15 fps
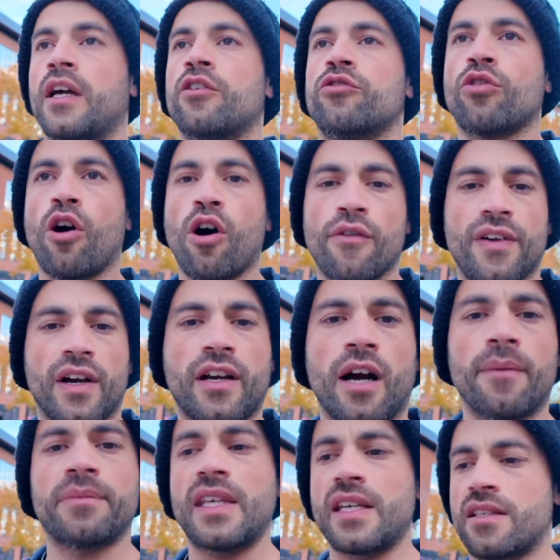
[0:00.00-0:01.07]
to
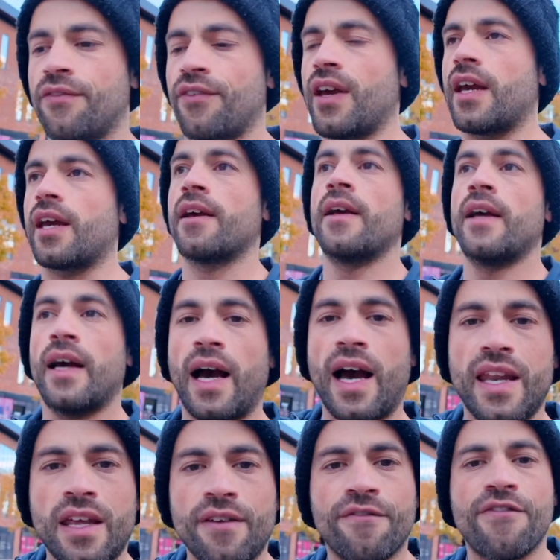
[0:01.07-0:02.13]
overcome this fear
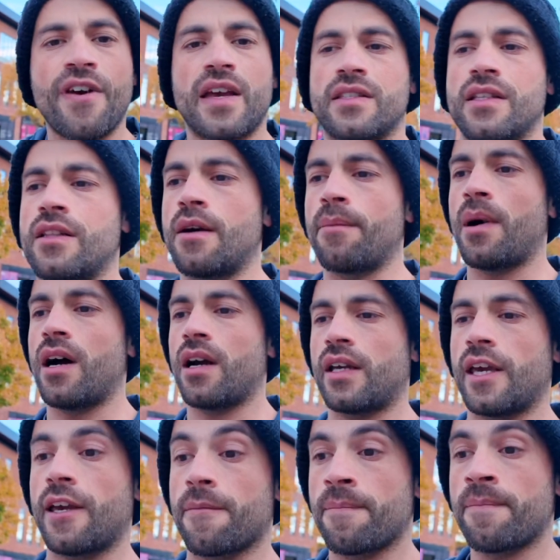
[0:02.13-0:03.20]
and invest in the
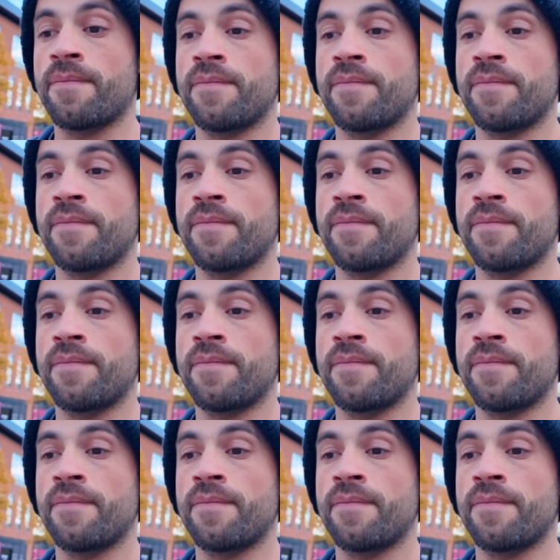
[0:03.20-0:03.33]
market.